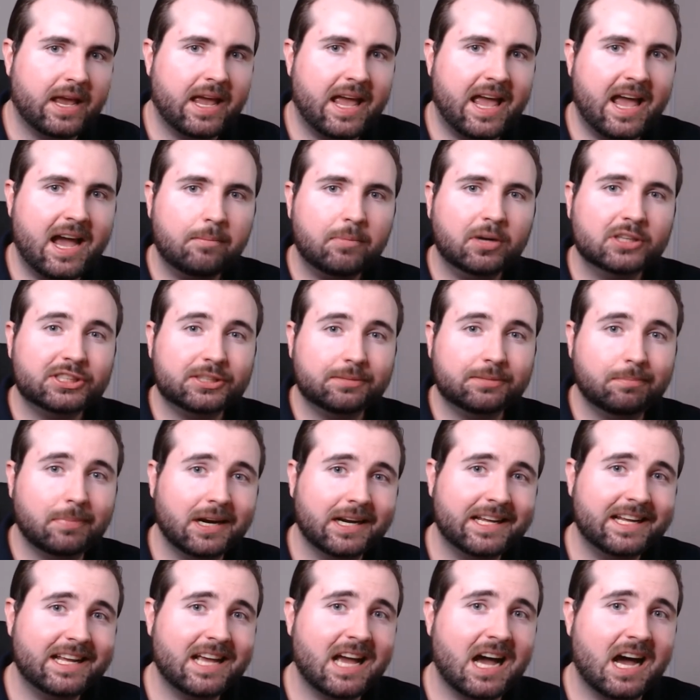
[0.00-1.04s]
How much
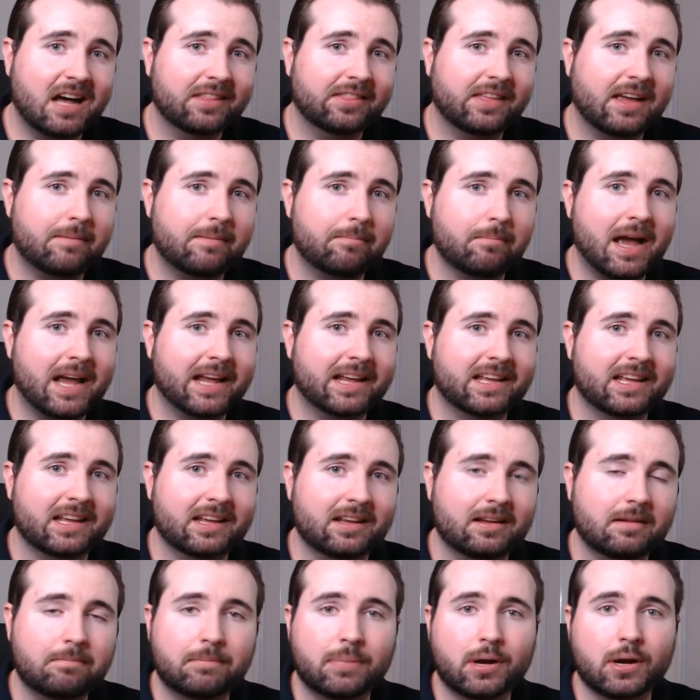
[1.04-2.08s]
money are they
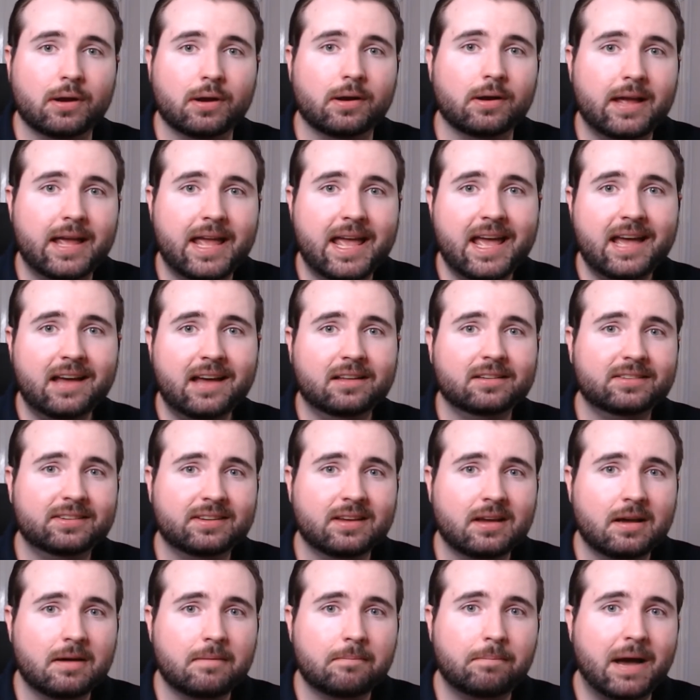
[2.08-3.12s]
making per
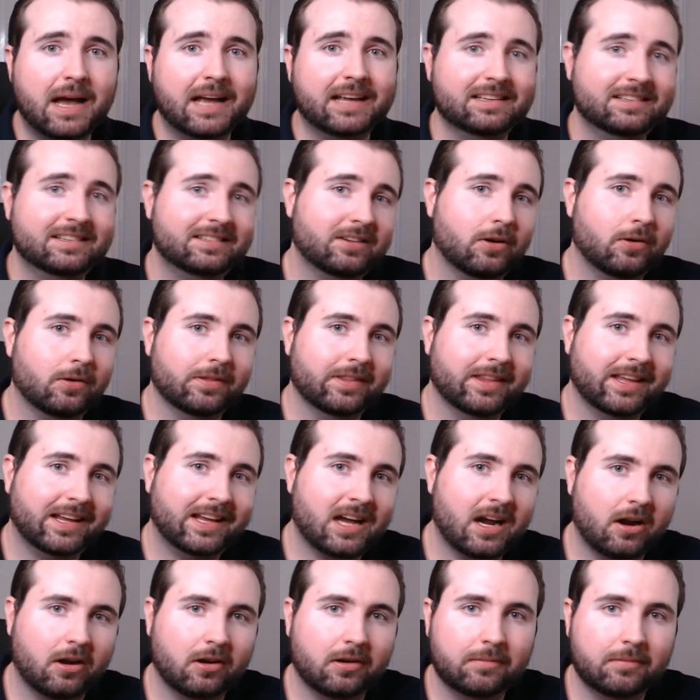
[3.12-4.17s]
ounce based on the
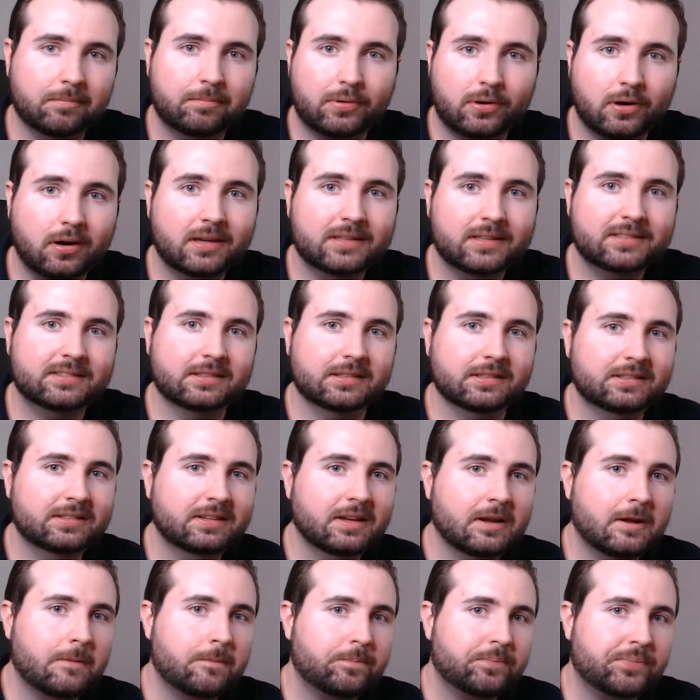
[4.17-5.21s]
current prices?